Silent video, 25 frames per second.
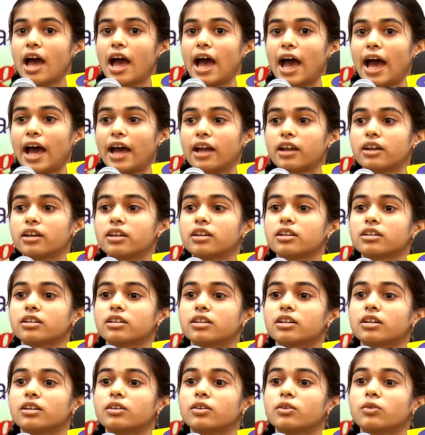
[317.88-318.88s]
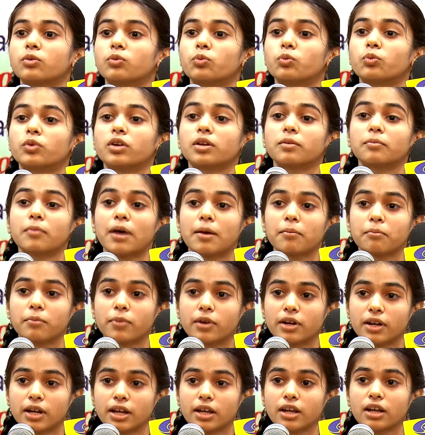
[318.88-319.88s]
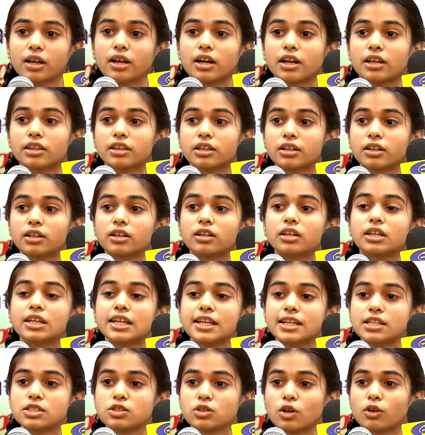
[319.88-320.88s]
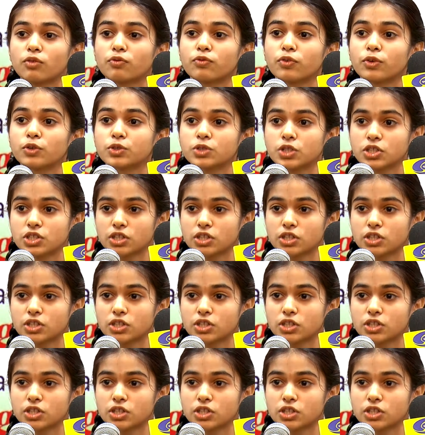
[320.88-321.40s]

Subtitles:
and remembering the needs of future